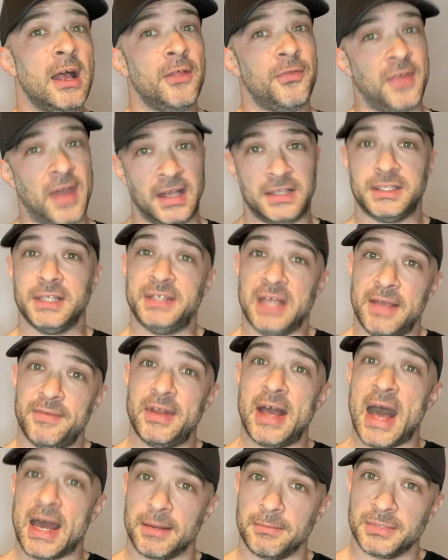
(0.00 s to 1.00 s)
thanks to Dave and
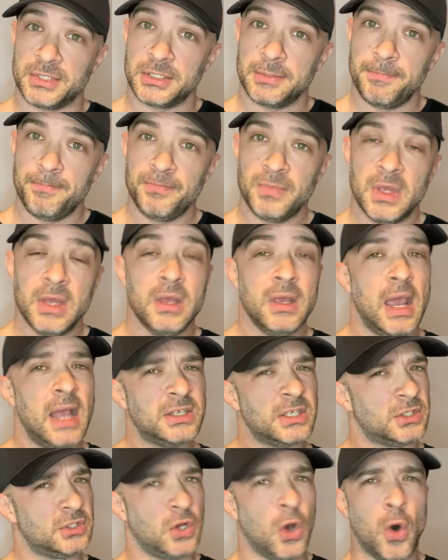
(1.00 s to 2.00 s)
Adam's. It's
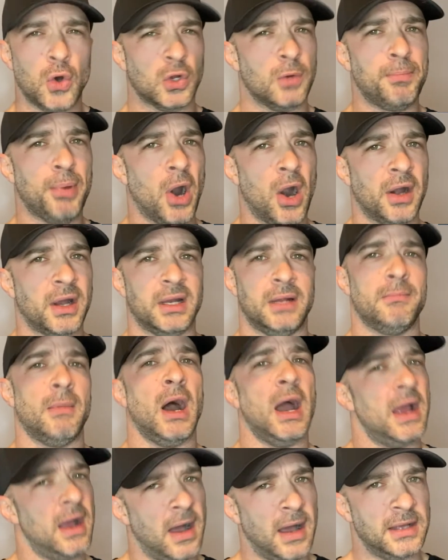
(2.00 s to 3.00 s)
a total bargain in
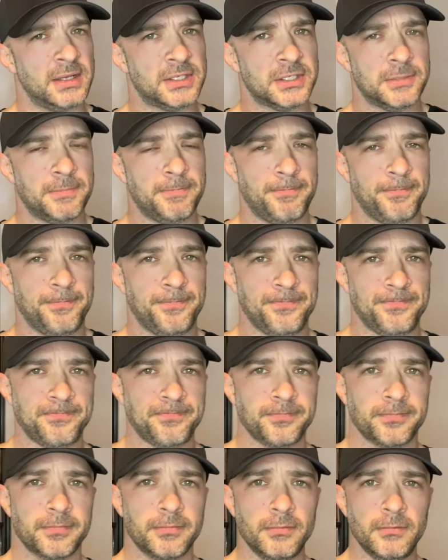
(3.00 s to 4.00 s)
my eyes.
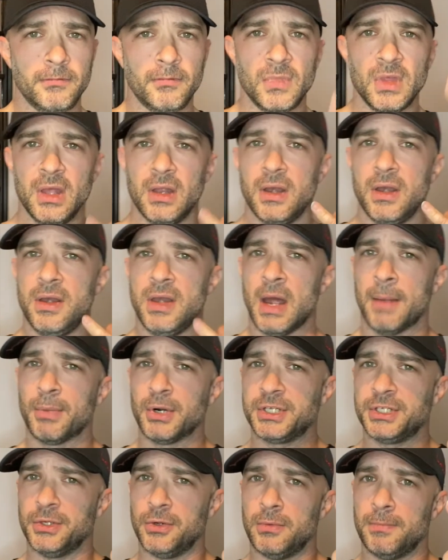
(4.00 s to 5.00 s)
Number
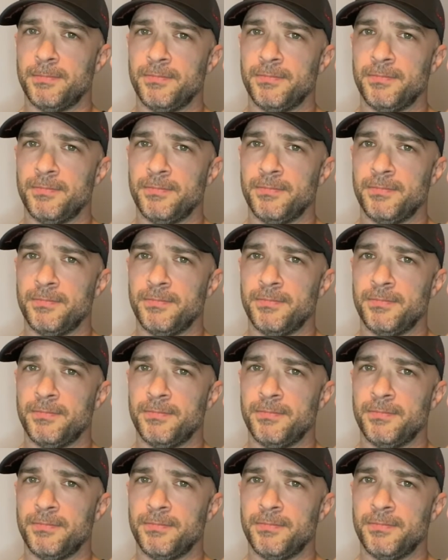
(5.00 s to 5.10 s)
two,